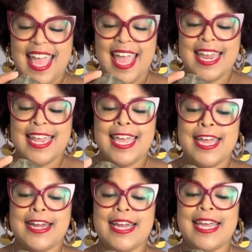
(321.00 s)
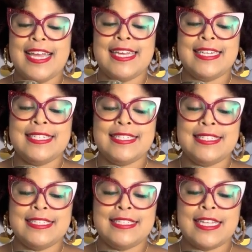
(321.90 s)
And here
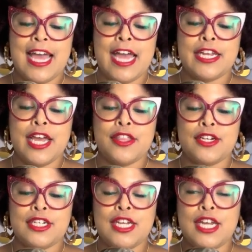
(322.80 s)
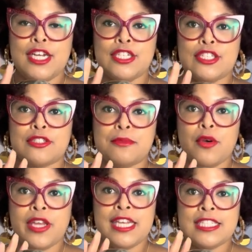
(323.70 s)
is another
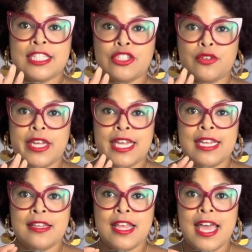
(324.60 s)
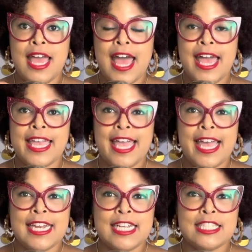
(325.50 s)
smoky citrine.
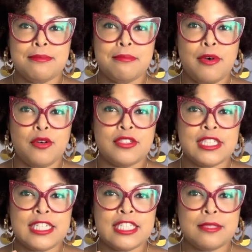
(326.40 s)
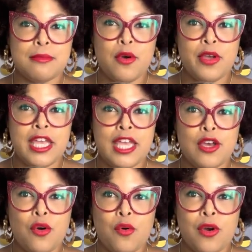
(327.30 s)
Again, it's mostly smoky
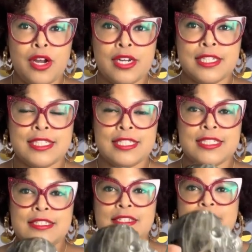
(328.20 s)
quartz.